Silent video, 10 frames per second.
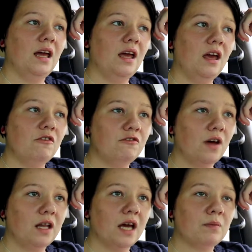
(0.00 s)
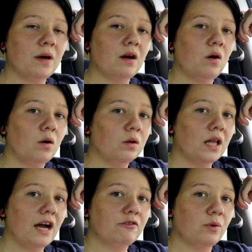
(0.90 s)
it felt like my whole
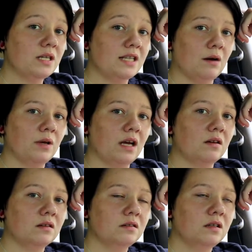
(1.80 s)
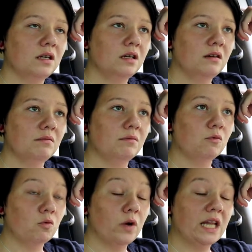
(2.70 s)
life went downhill
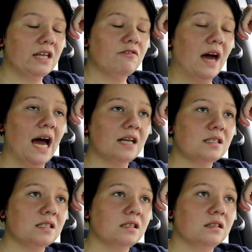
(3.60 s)
really fast.